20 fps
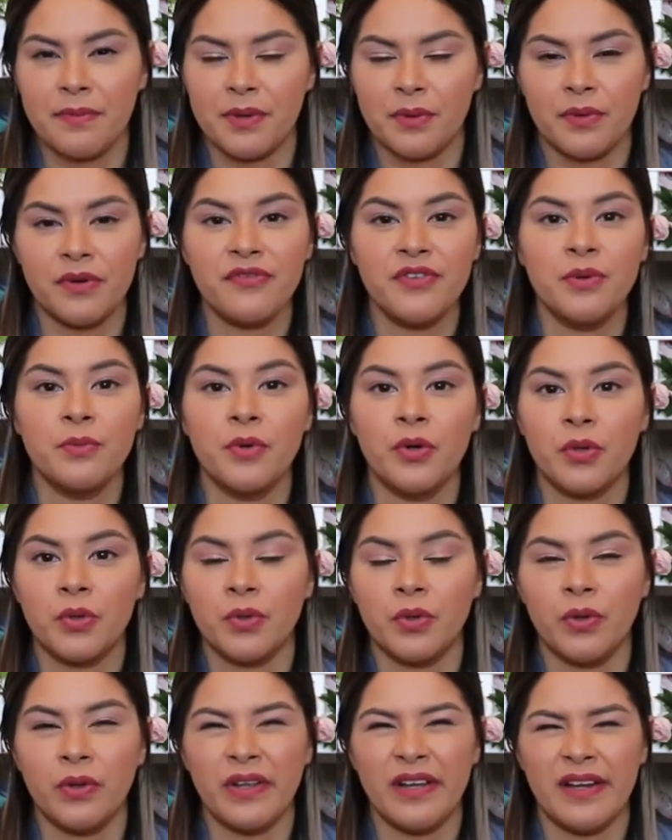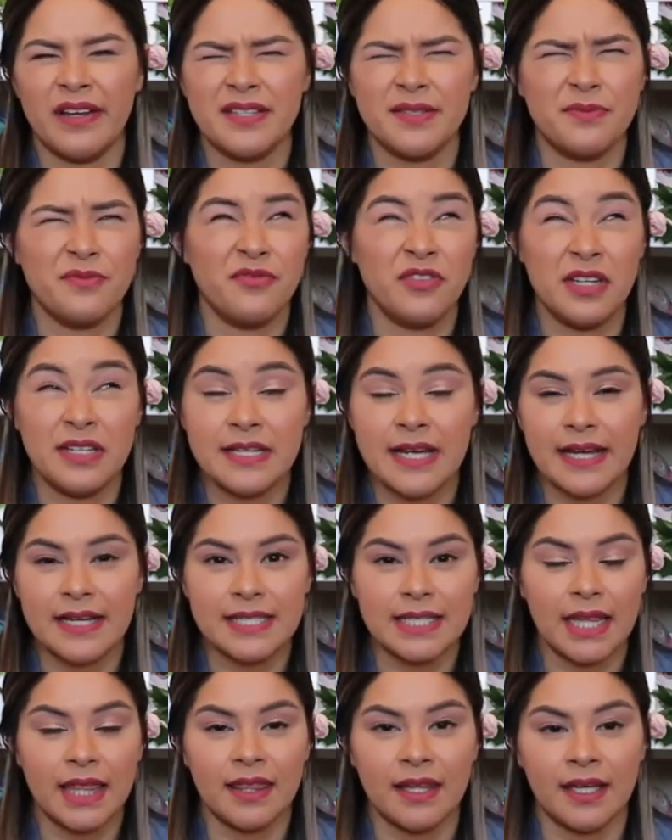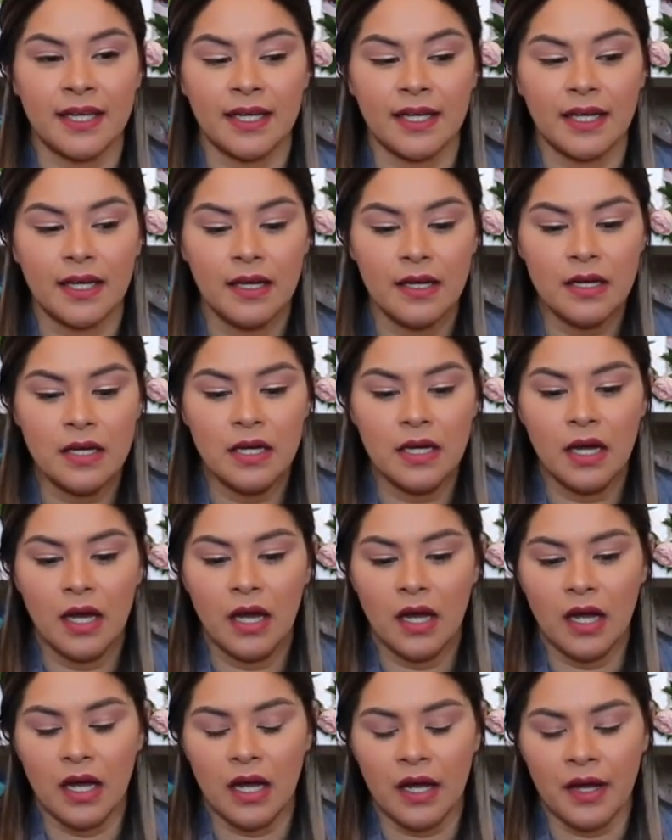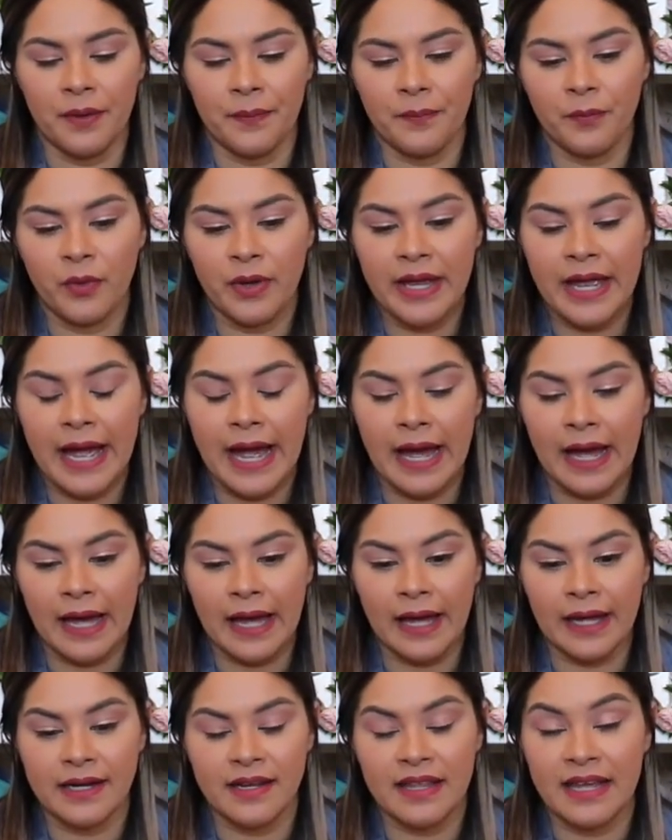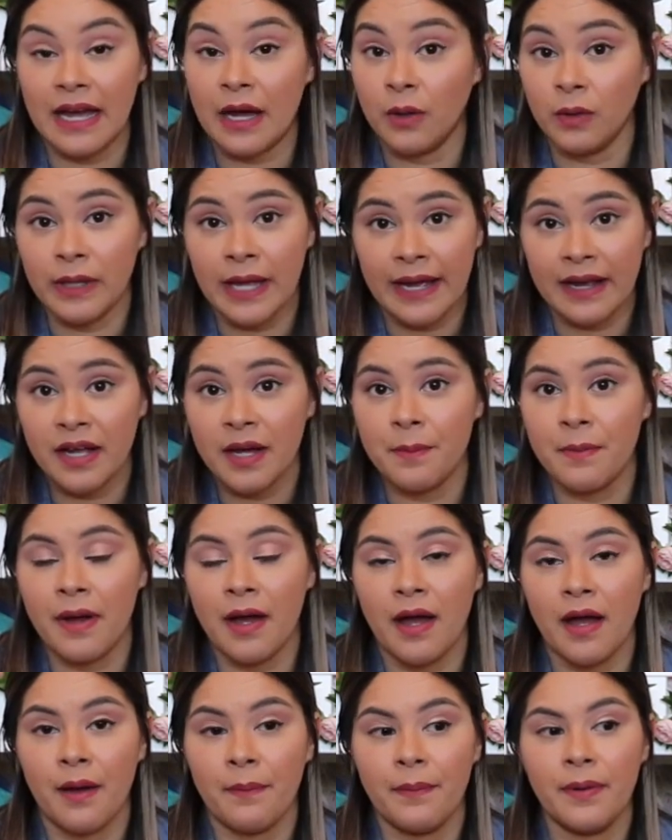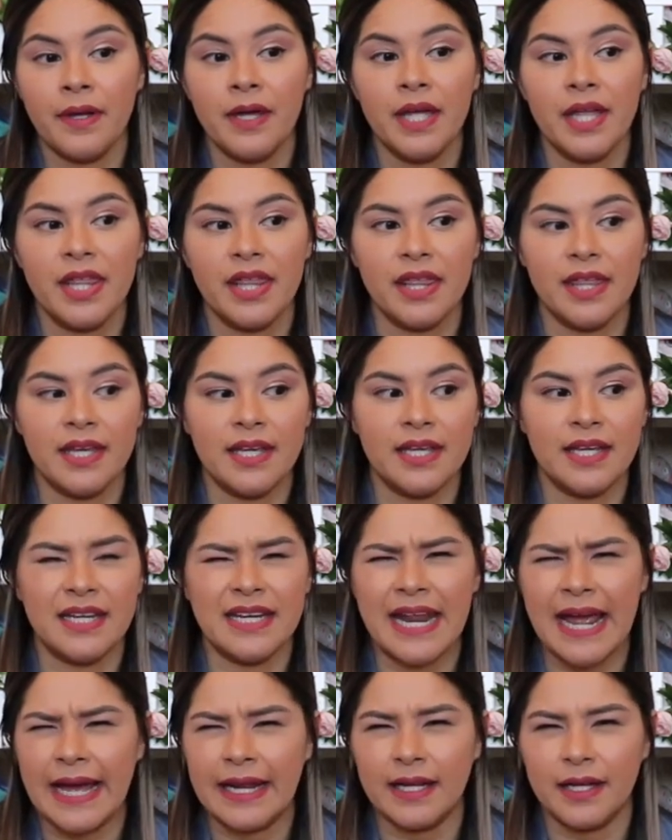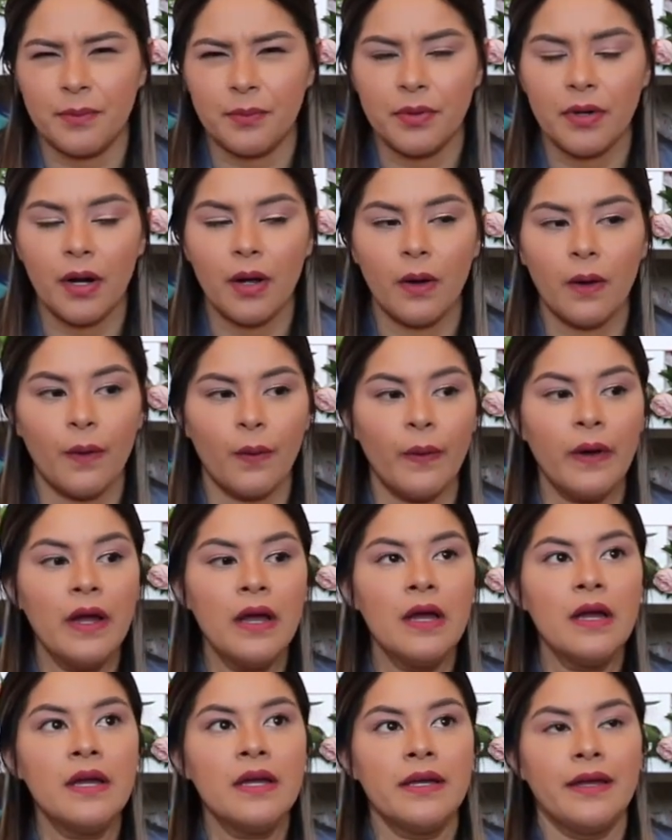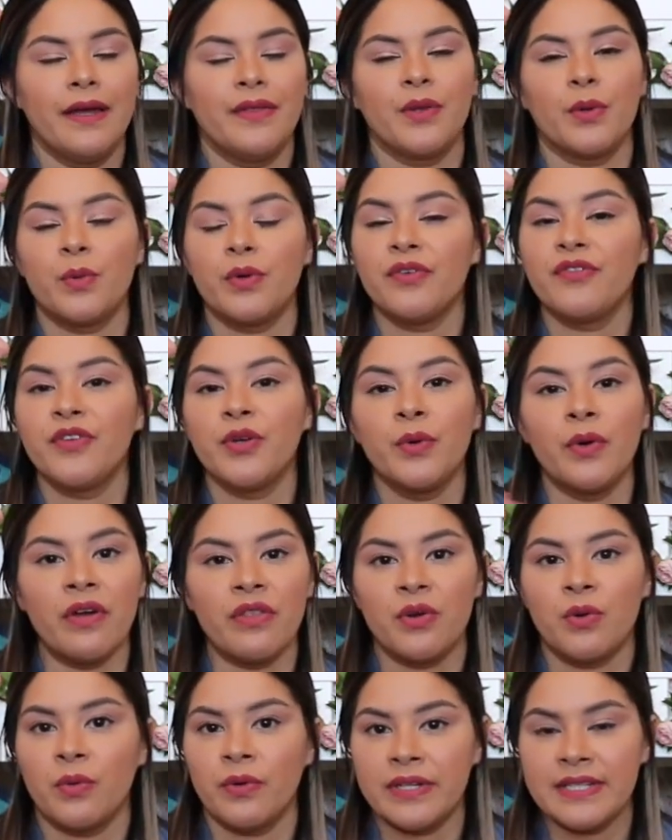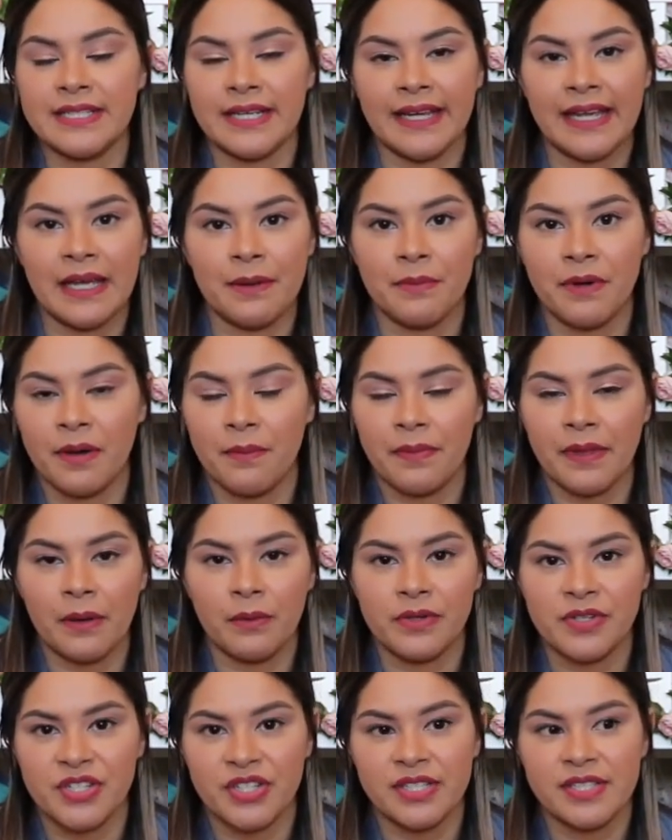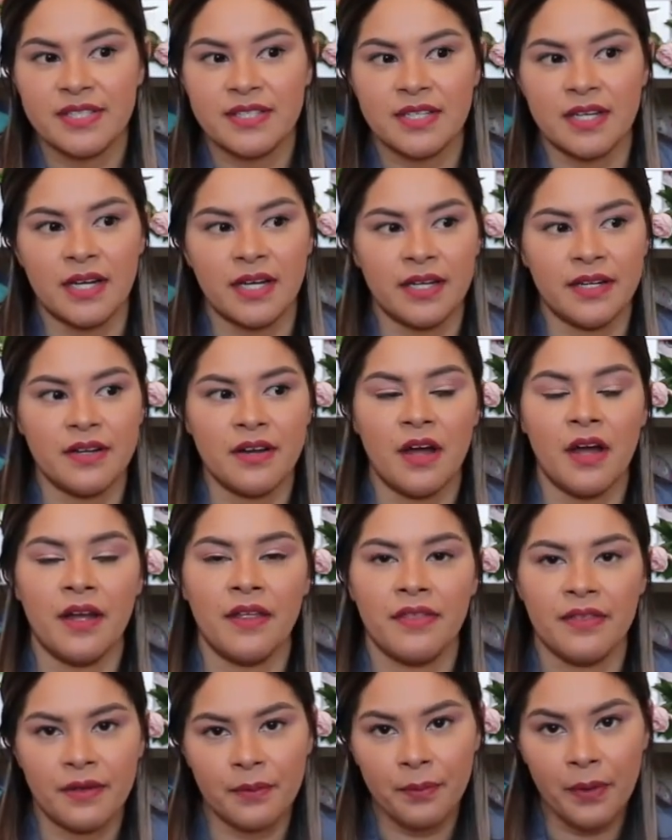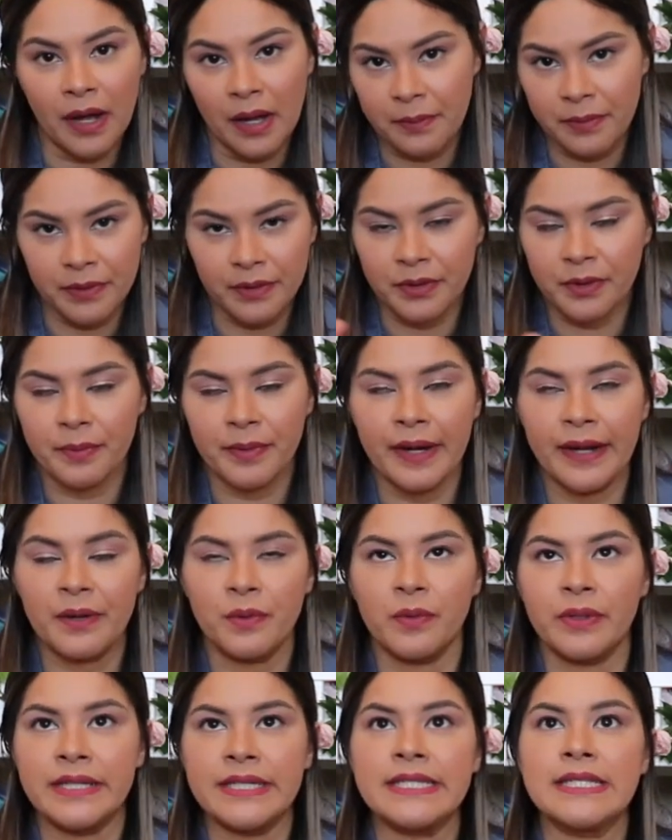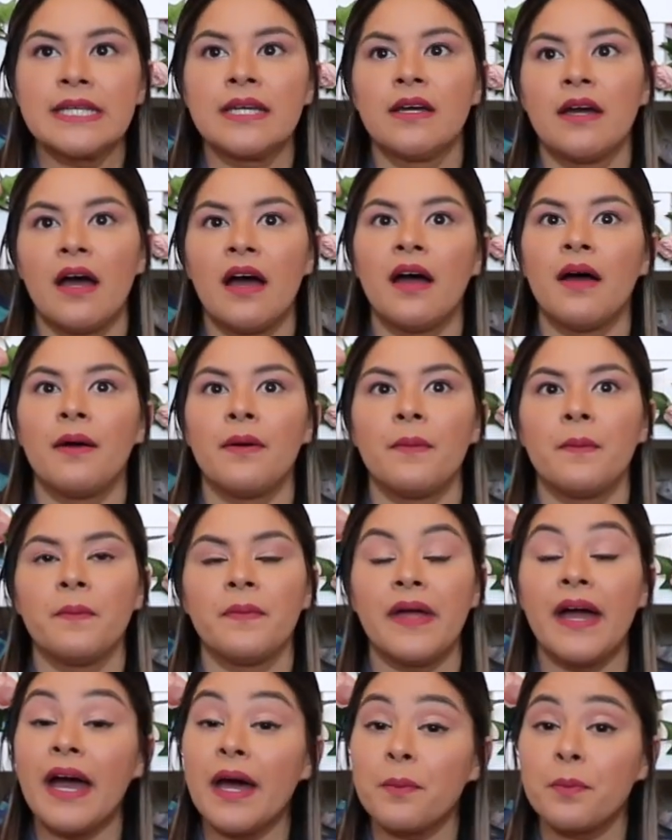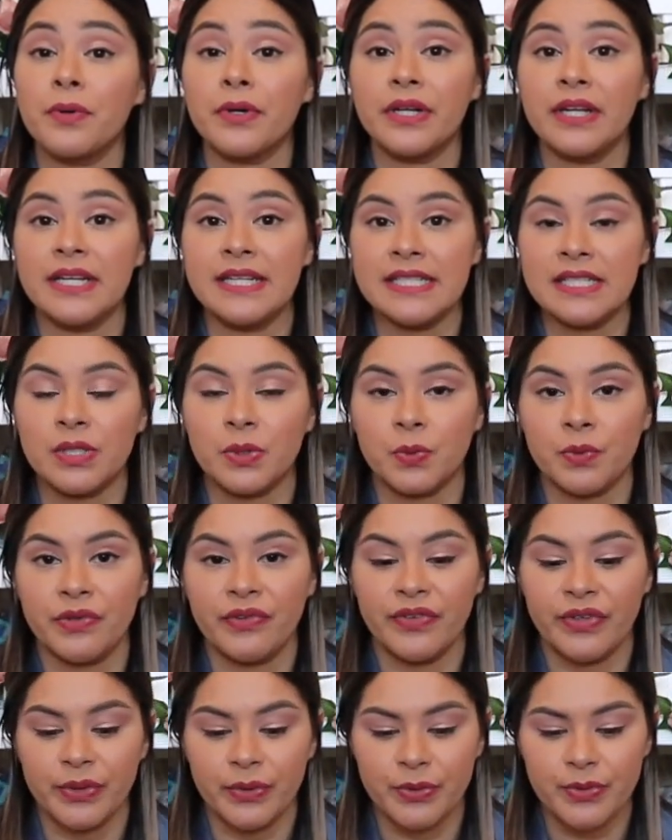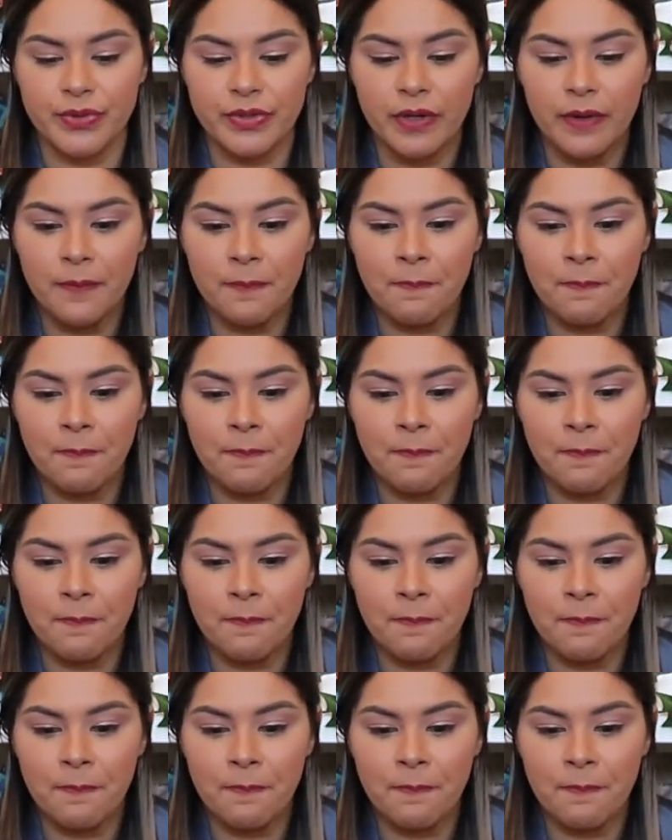There were a few Motorola, some VTechs I think. We had the Owlet come up, the Nanit Pro, and there were a few other ones that came up that were just not the popular brand ones that had pretty decent reviews.